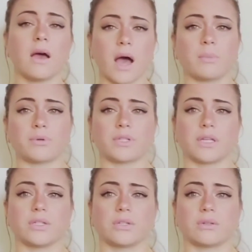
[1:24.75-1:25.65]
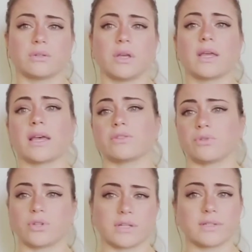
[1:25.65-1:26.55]
hypertension,
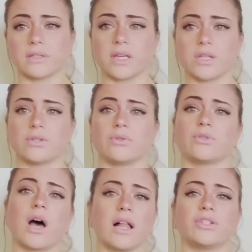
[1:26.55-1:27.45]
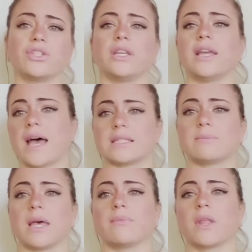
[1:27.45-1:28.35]
gastrointestinal issues, allergy,
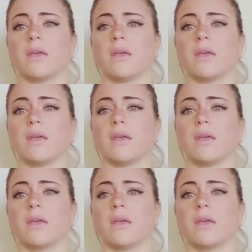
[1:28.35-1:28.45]
asthma,